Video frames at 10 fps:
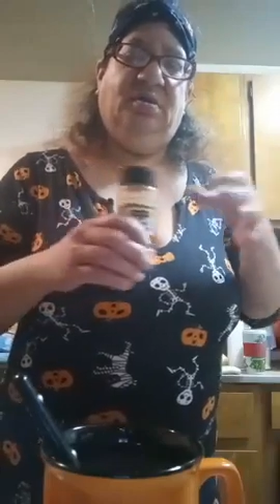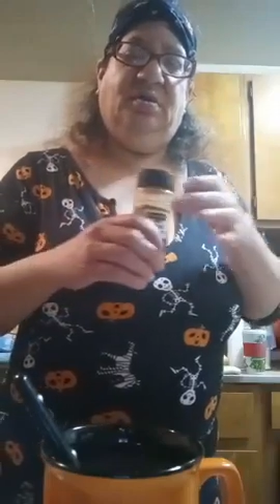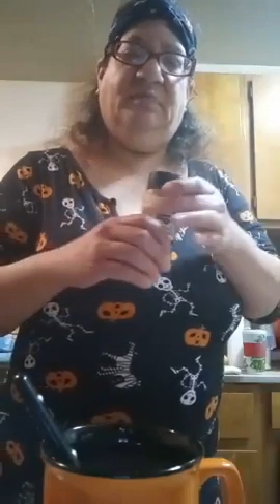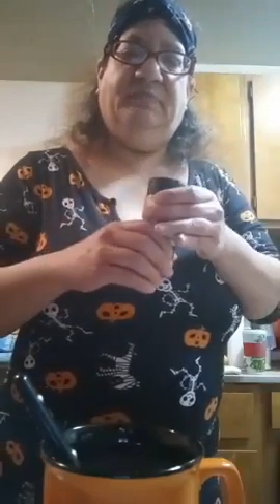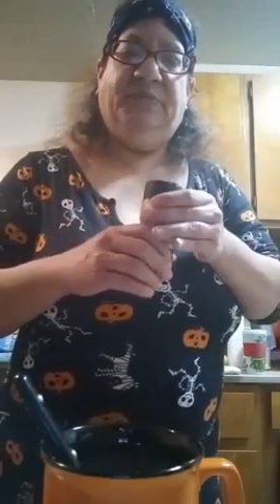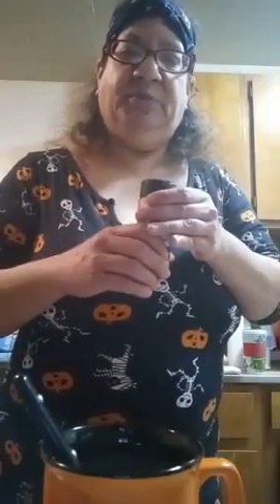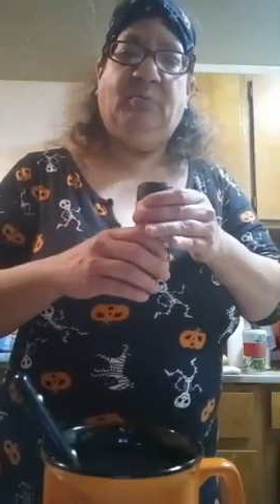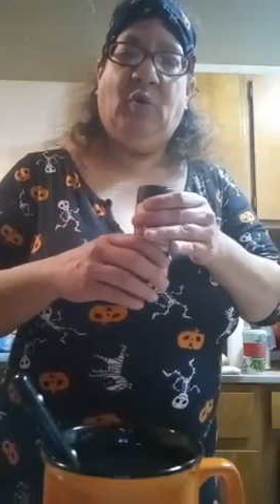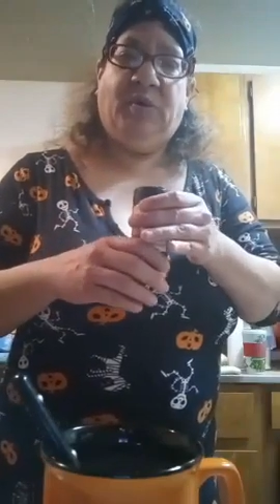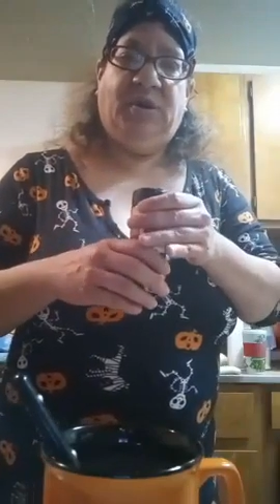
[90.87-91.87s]
um, in the
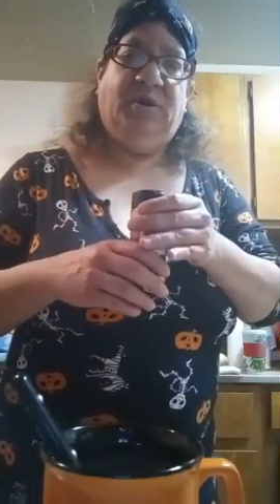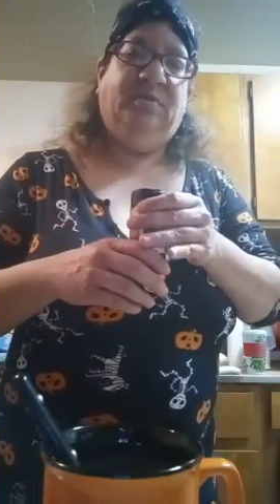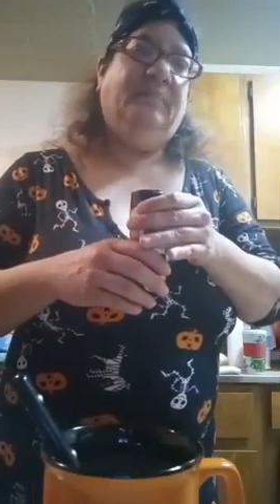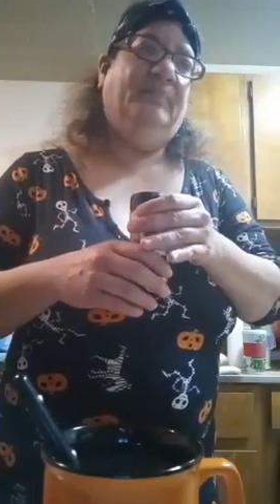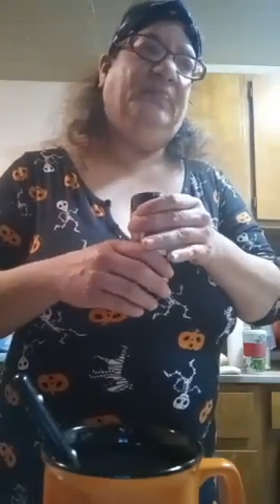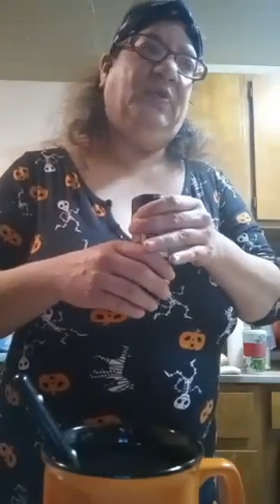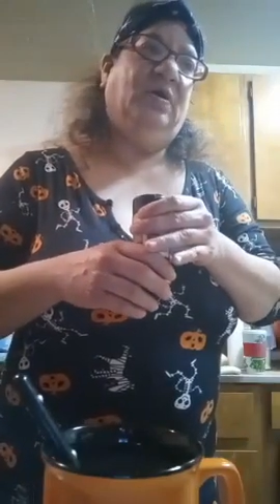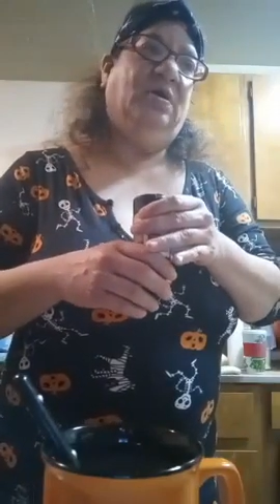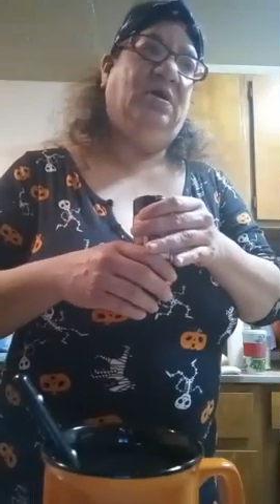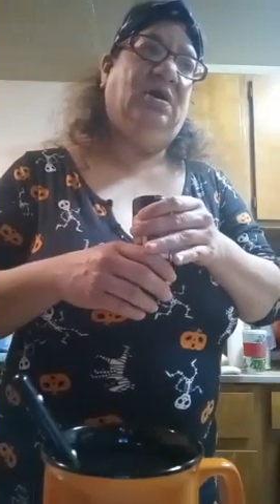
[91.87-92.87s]
morning,
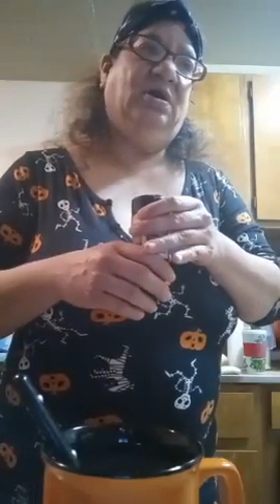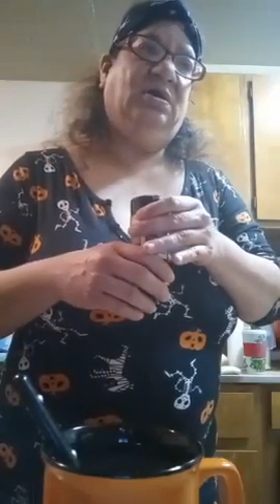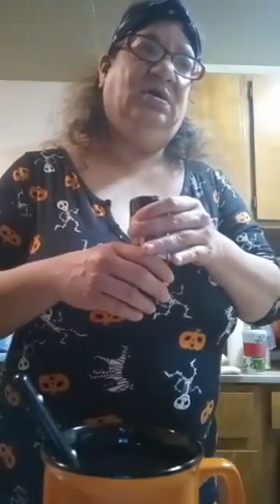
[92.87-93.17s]
uh,